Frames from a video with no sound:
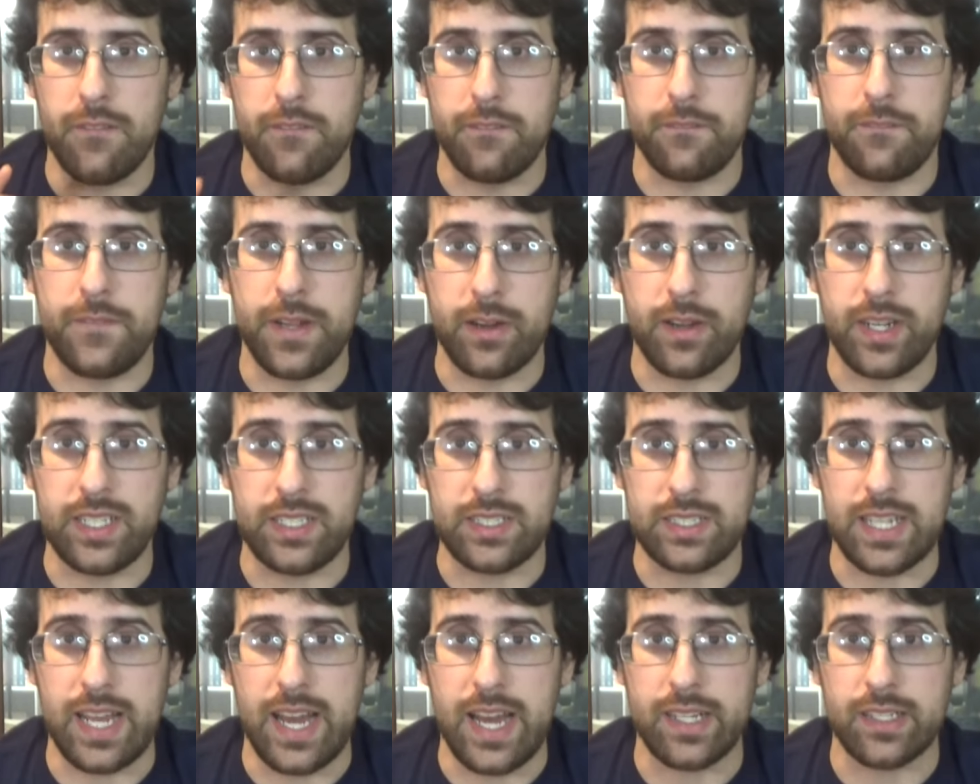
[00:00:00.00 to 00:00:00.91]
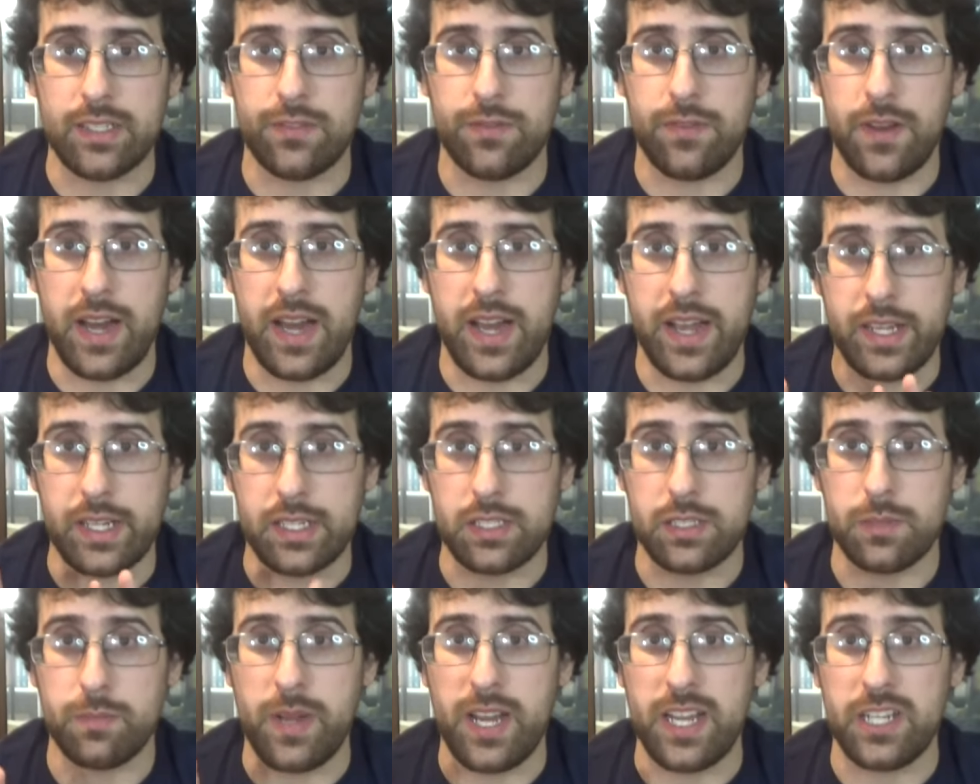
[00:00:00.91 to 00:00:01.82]
very satisfying
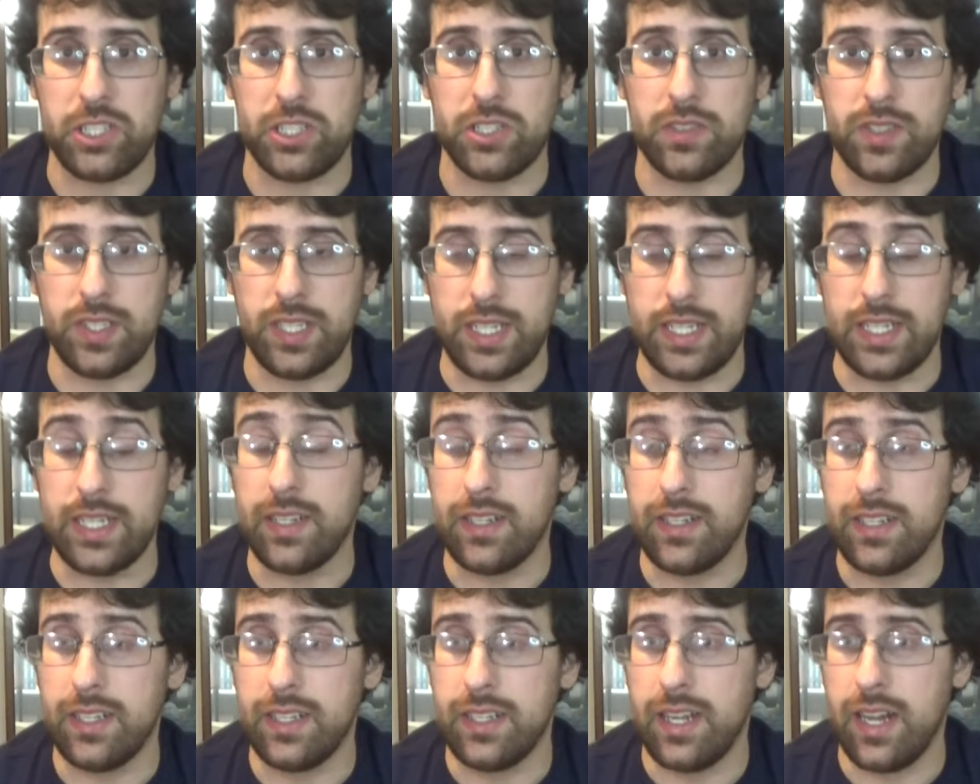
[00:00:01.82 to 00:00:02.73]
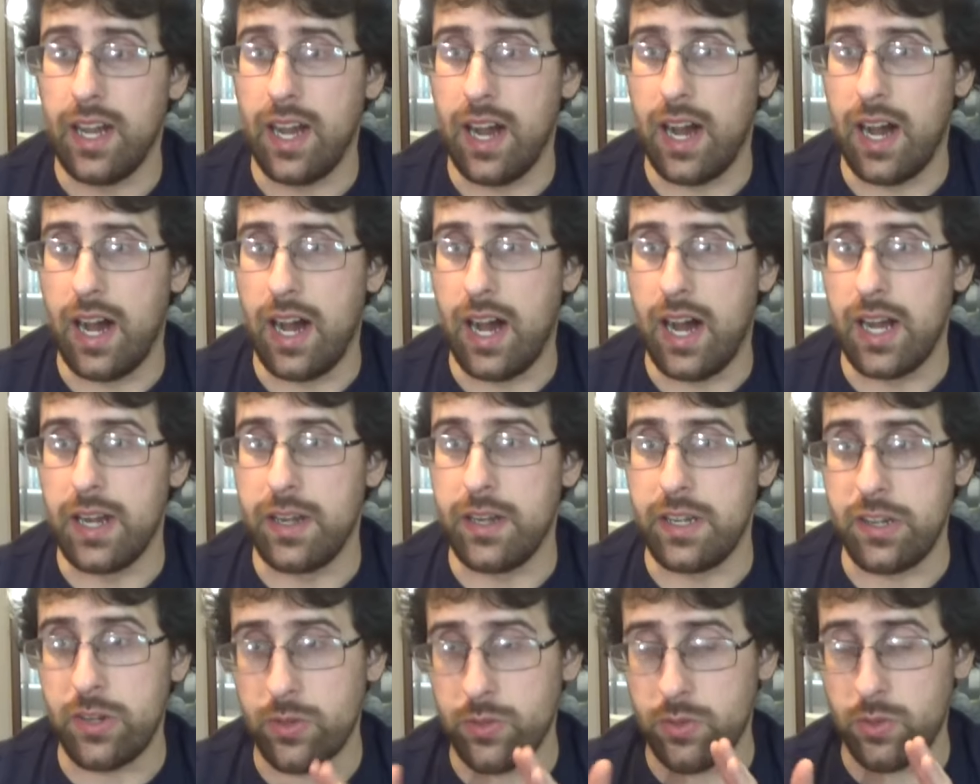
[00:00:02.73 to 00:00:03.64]
especially uh,
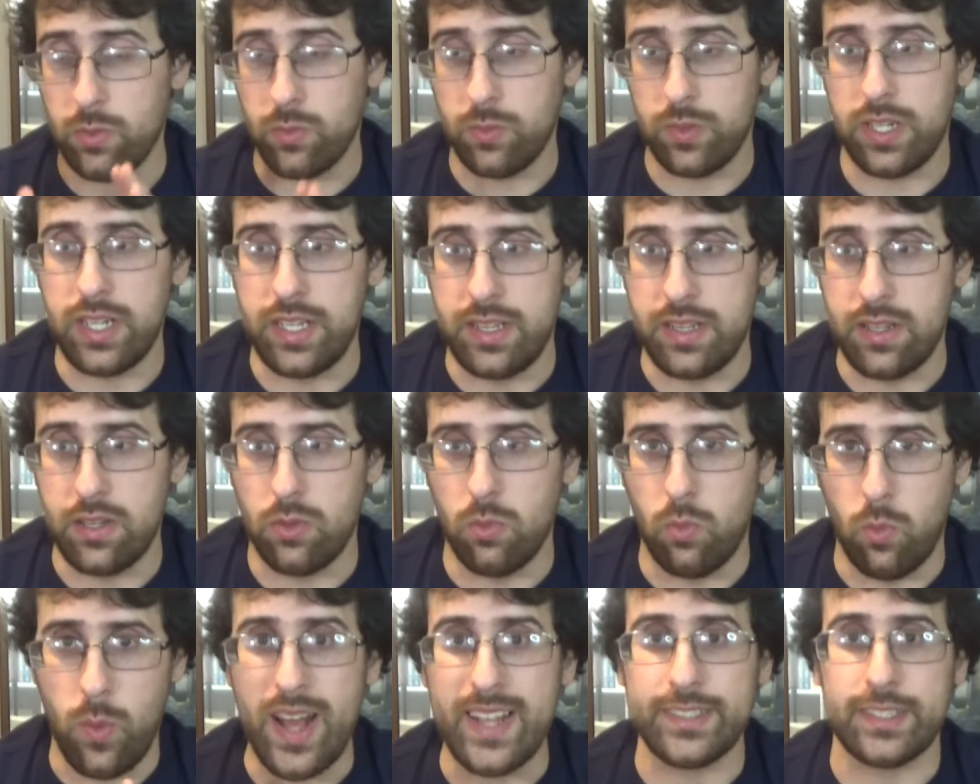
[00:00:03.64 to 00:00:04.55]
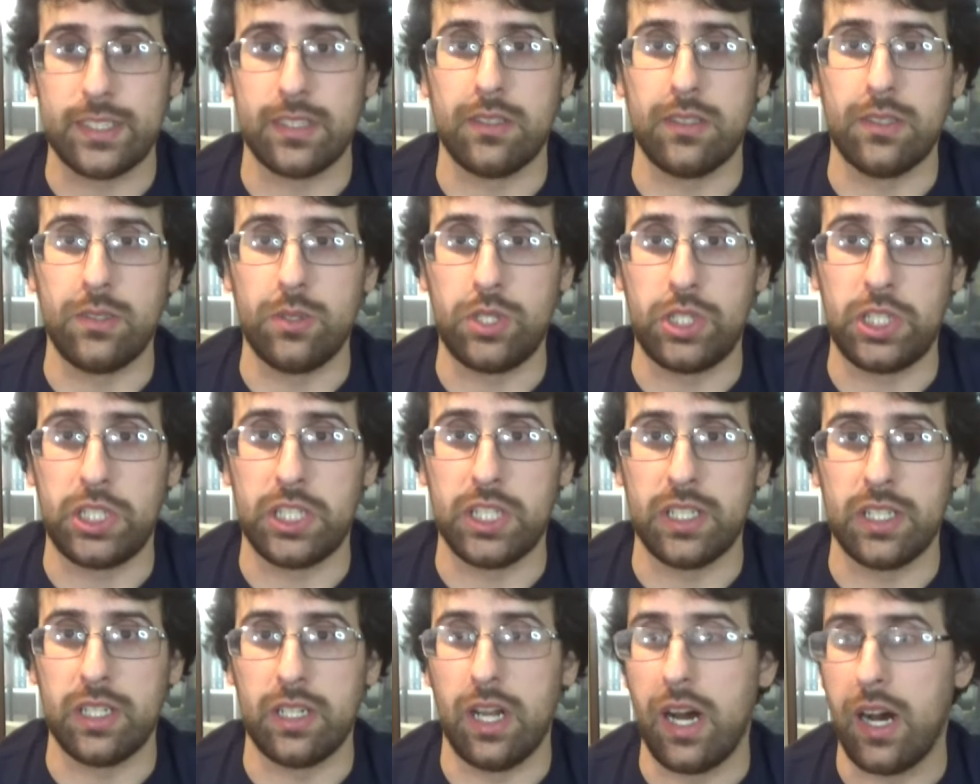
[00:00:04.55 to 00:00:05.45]
near the in the
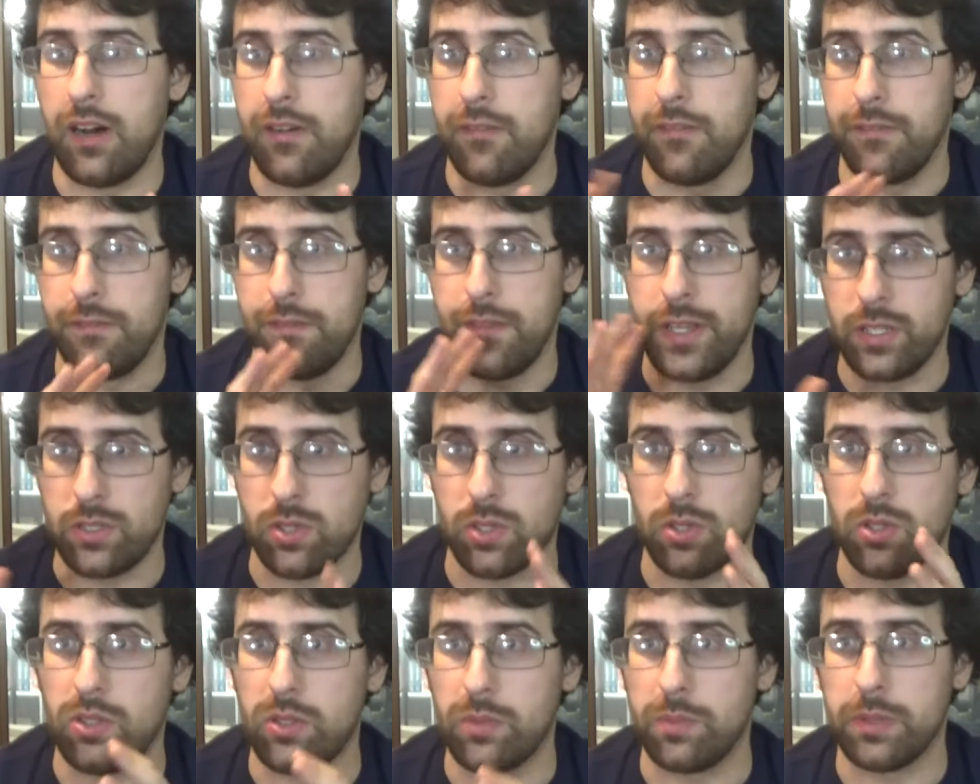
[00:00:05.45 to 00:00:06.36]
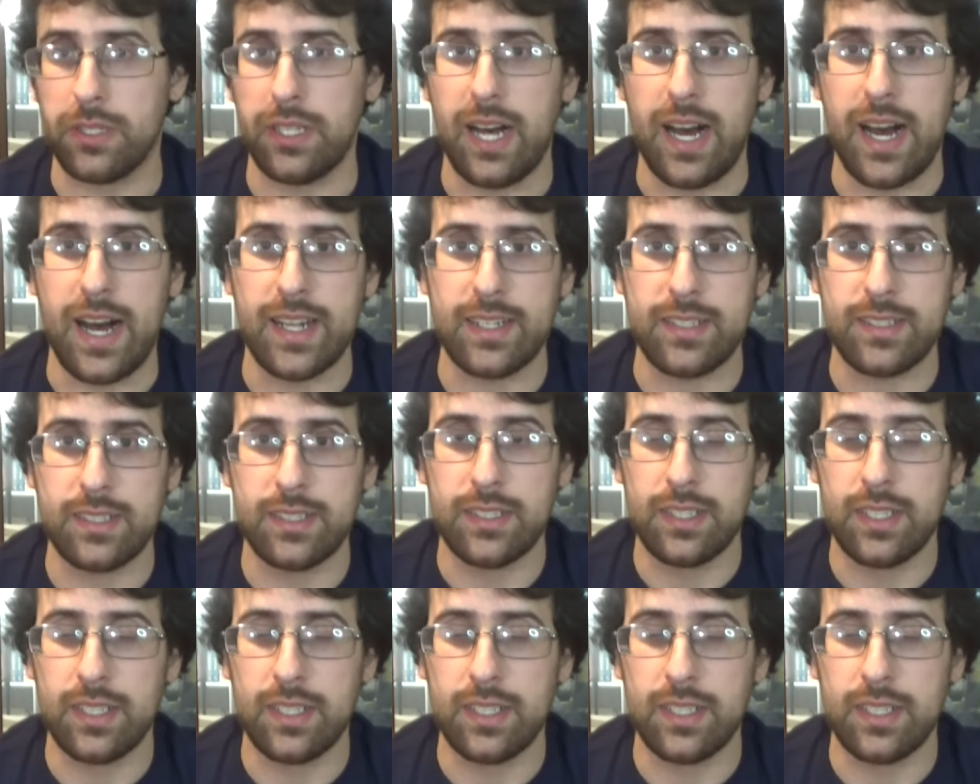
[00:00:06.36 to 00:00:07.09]
resolution of this whole plot.